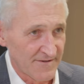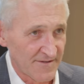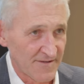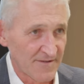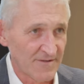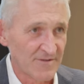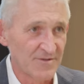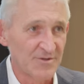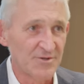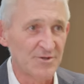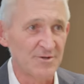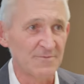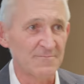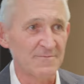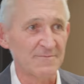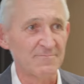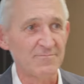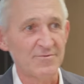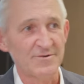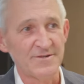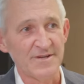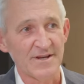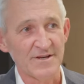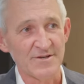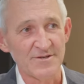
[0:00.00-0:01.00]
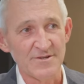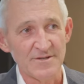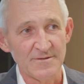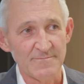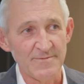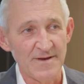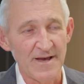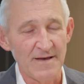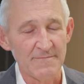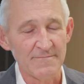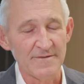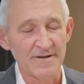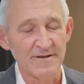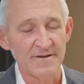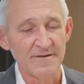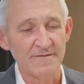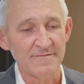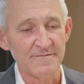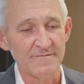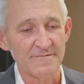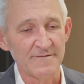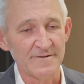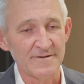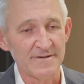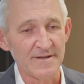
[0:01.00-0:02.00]
the Consumer Protection Department
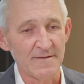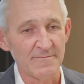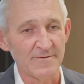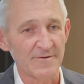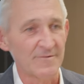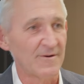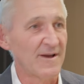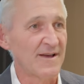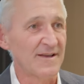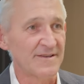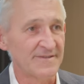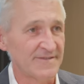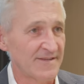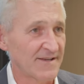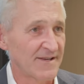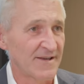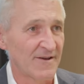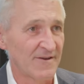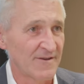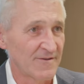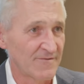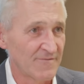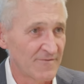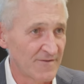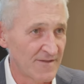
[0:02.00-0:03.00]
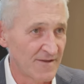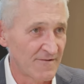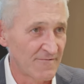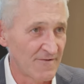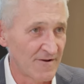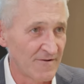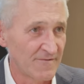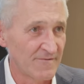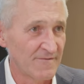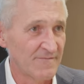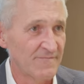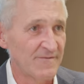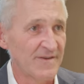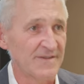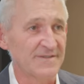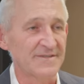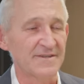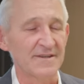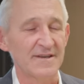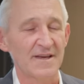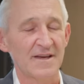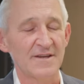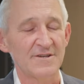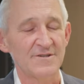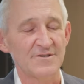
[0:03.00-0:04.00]
over in WA as they're going through their own
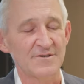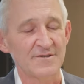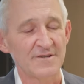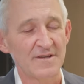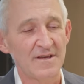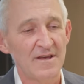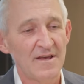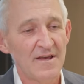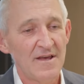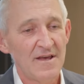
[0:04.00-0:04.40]
investigation.